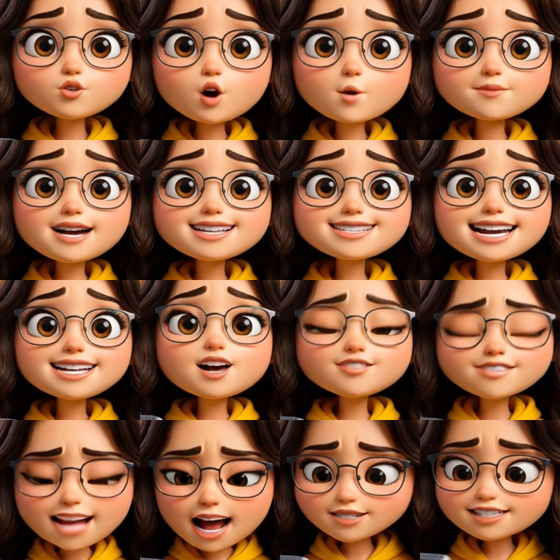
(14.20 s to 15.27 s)
Many
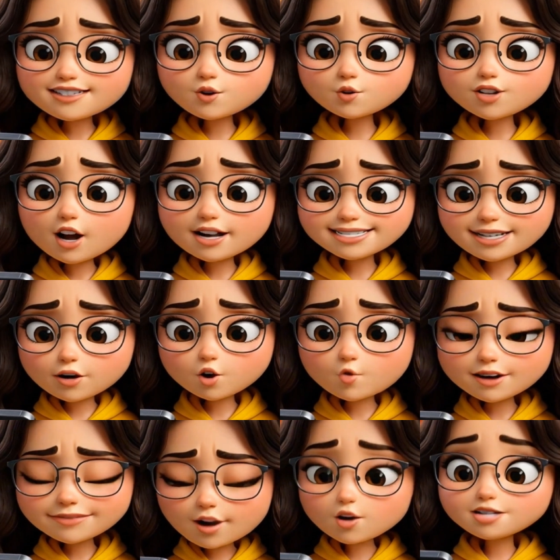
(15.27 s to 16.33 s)
creators woke up today
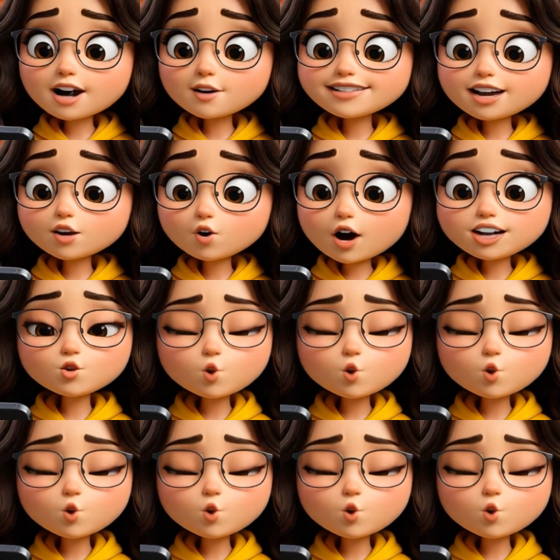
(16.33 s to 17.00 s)
and suddenly saw